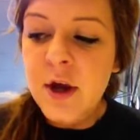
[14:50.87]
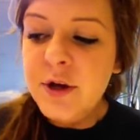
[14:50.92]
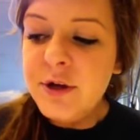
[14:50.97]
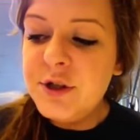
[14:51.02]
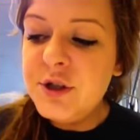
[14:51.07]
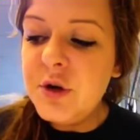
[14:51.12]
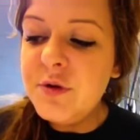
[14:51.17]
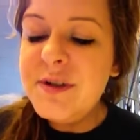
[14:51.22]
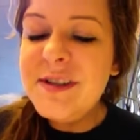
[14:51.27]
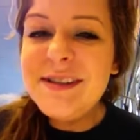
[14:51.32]

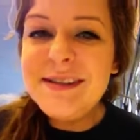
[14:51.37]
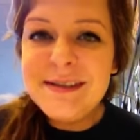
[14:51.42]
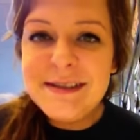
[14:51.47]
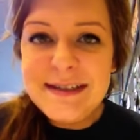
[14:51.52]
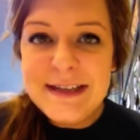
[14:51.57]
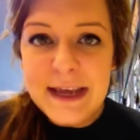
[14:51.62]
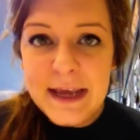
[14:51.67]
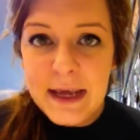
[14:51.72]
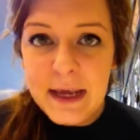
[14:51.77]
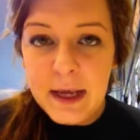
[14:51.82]
So
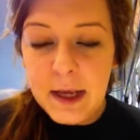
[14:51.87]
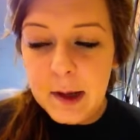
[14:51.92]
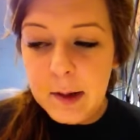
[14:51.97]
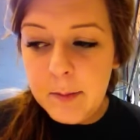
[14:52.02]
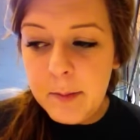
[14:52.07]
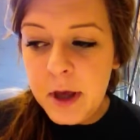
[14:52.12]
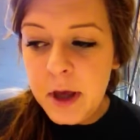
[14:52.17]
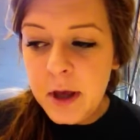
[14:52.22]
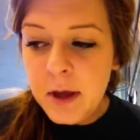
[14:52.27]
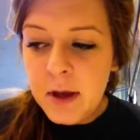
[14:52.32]

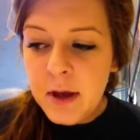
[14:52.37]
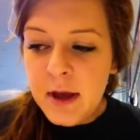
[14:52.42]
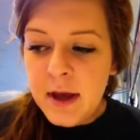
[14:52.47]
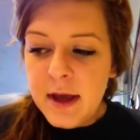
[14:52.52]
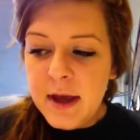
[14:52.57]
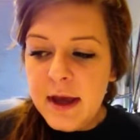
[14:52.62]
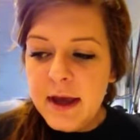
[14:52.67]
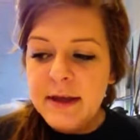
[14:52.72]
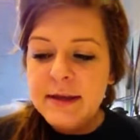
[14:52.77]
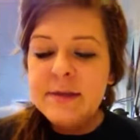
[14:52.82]
steam
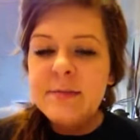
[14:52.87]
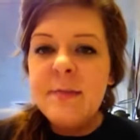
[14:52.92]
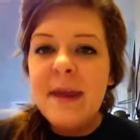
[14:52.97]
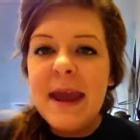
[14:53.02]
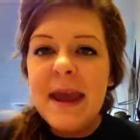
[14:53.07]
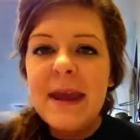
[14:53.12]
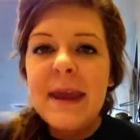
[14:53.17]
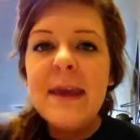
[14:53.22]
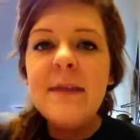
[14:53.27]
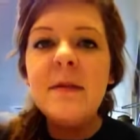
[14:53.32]
is
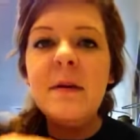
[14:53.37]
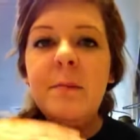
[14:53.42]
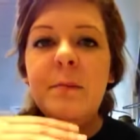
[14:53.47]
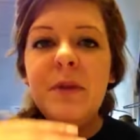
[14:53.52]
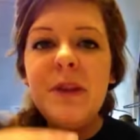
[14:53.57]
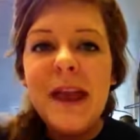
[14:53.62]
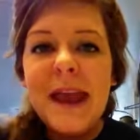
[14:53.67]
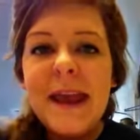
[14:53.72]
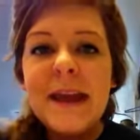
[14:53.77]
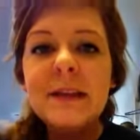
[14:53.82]
making the
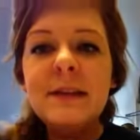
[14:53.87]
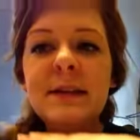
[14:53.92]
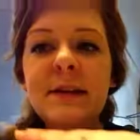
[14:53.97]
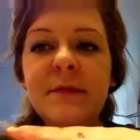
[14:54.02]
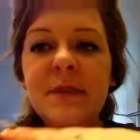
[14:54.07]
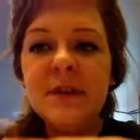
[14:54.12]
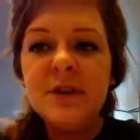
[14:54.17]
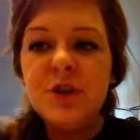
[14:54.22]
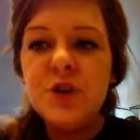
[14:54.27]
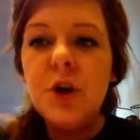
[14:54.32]
blades
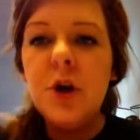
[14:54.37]
of this